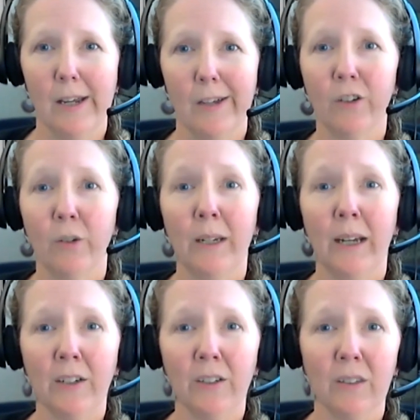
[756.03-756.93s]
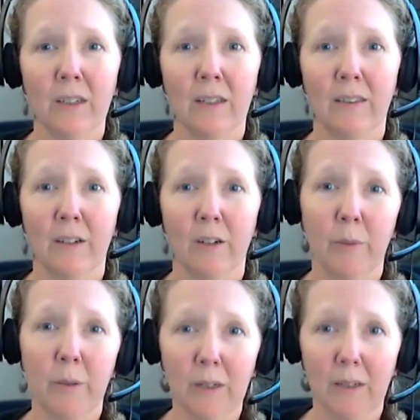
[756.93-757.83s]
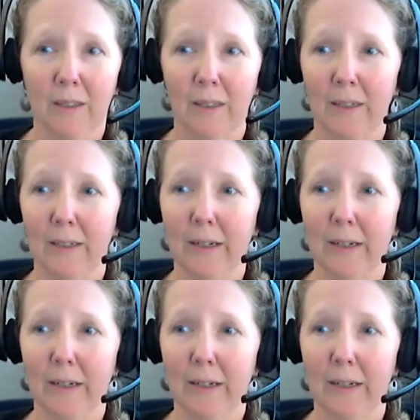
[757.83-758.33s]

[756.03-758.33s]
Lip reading: So we actually therapeutically,